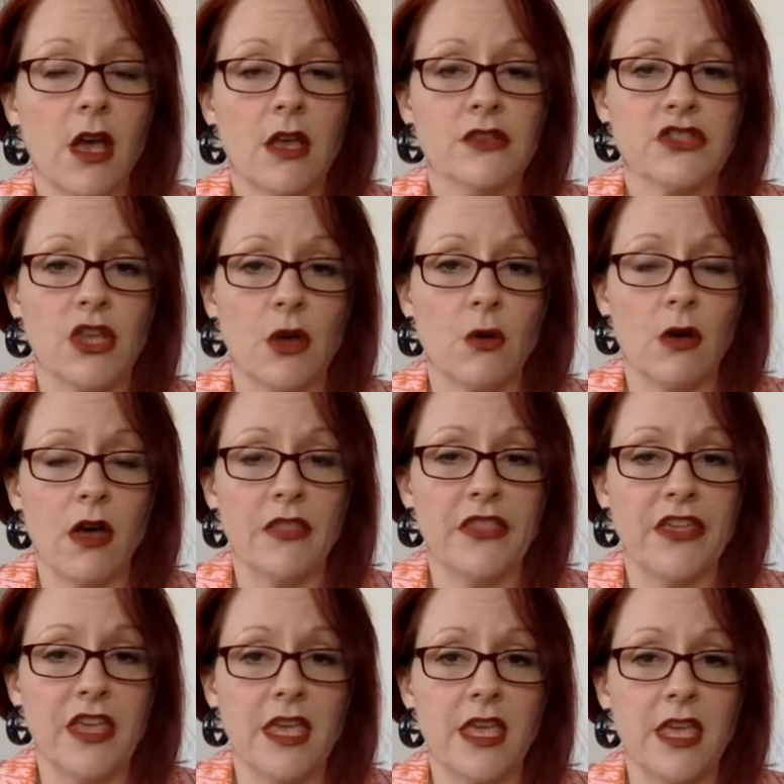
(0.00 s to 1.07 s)
So
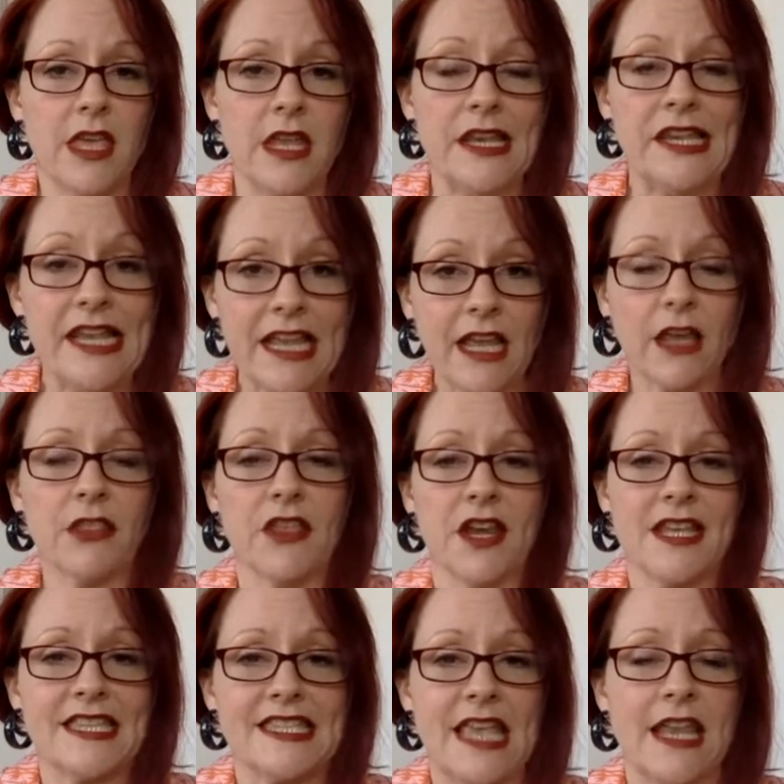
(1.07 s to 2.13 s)
the link that I
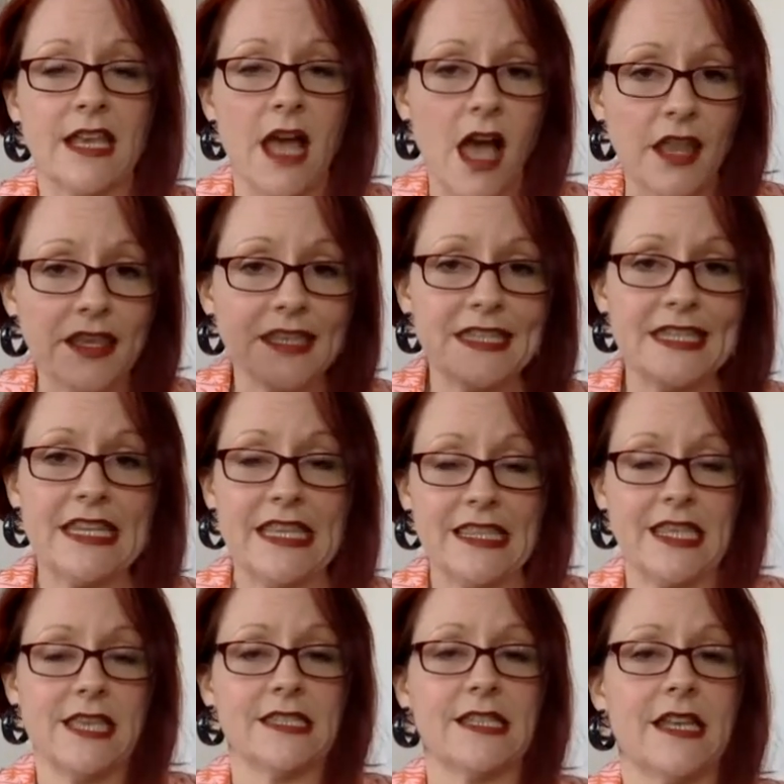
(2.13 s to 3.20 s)
sent underneath
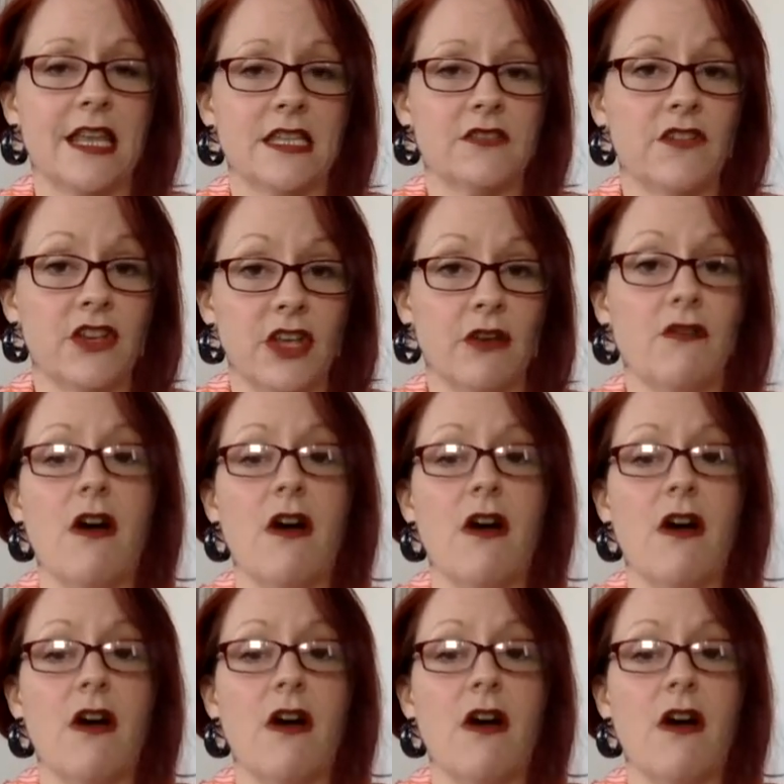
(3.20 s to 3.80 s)
yesterday's video,